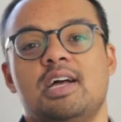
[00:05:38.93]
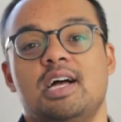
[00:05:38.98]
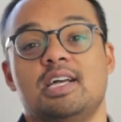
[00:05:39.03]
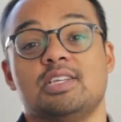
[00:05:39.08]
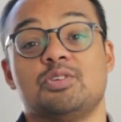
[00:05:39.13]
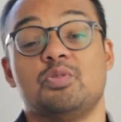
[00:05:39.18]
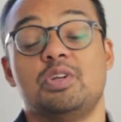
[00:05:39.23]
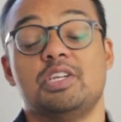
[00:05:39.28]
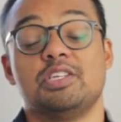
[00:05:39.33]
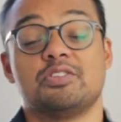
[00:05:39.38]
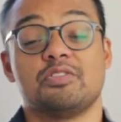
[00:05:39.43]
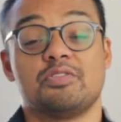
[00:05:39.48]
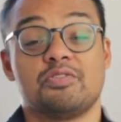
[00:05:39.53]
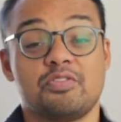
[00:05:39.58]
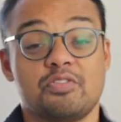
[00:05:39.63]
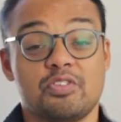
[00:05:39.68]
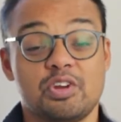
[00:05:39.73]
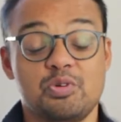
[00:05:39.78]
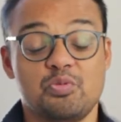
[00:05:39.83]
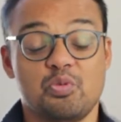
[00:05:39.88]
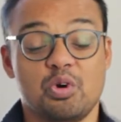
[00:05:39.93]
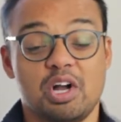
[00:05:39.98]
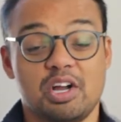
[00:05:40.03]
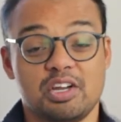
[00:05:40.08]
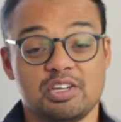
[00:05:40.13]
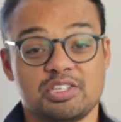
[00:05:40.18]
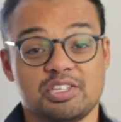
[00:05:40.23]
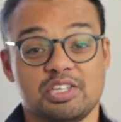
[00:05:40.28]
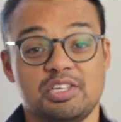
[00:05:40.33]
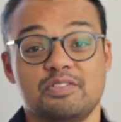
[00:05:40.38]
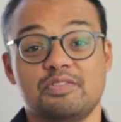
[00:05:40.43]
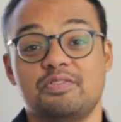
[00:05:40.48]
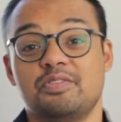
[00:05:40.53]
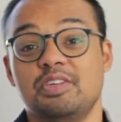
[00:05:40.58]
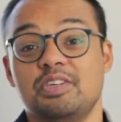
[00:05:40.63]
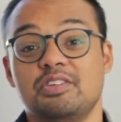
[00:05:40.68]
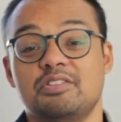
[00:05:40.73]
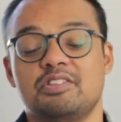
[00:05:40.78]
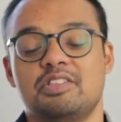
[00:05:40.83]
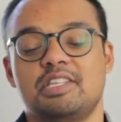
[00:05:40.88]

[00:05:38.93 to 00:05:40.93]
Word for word: as well as a free worksheet for you to